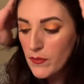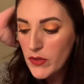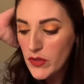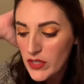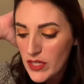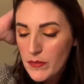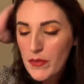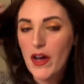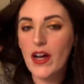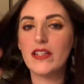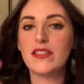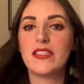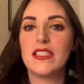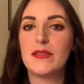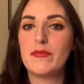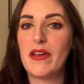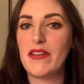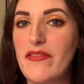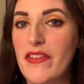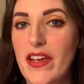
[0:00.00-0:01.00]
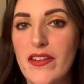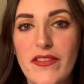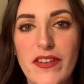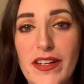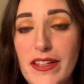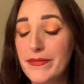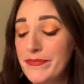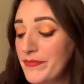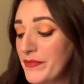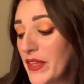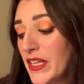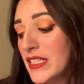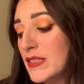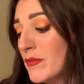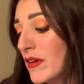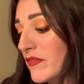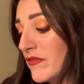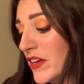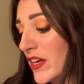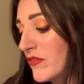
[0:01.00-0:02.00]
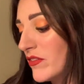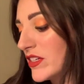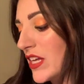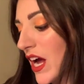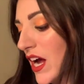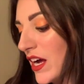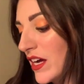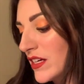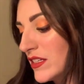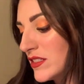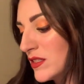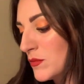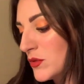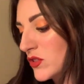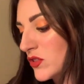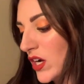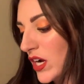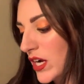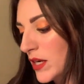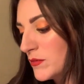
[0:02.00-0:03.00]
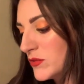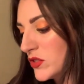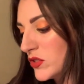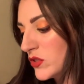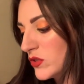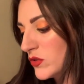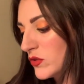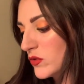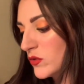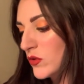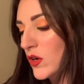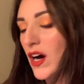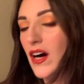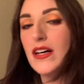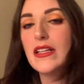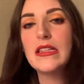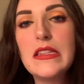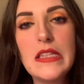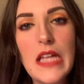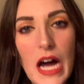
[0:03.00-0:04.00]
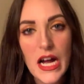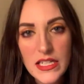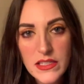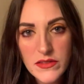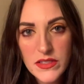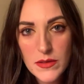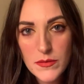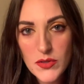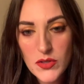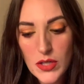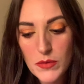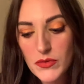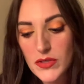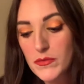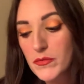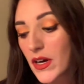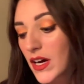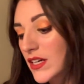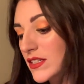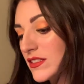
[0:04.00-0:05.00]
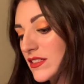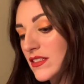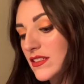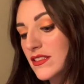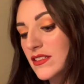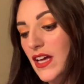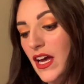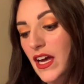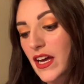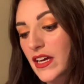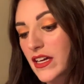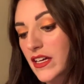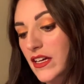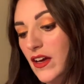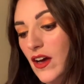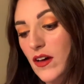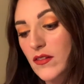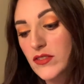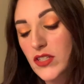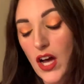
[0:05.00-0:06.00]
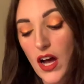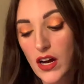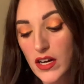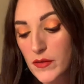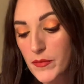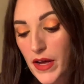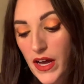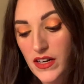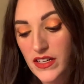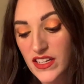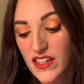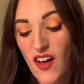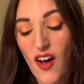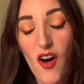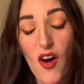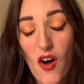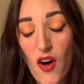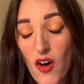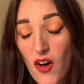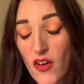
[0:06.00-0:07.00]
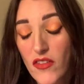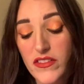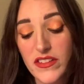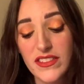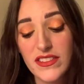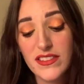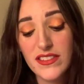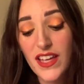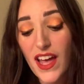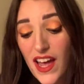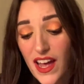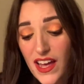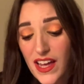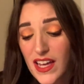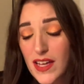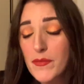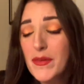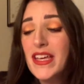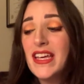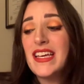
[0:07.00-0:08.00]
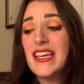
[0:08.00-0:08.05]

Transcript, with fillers: Beauty Box is my favorite. It's my favorite. I subscribe to a lot of subscription boxes. I talk about it all the time